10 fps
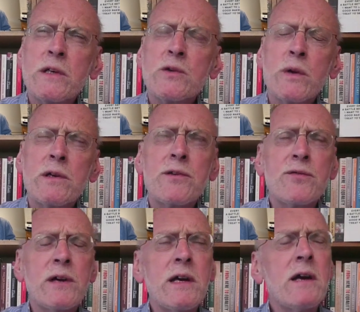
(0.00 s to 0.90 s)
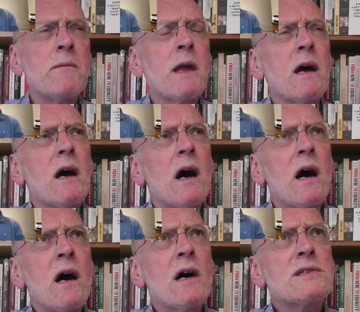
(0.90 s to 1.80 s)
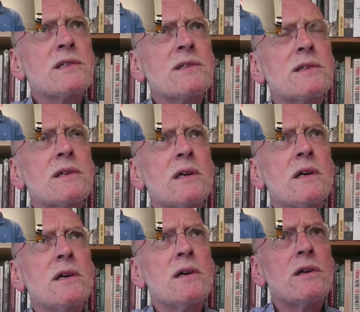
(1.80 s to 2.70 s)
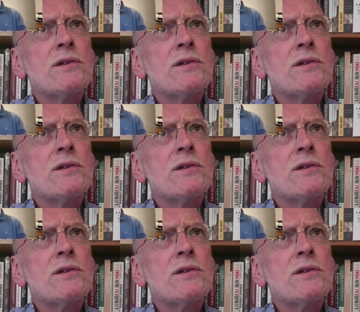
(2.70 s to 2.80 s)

Survey 2023 asked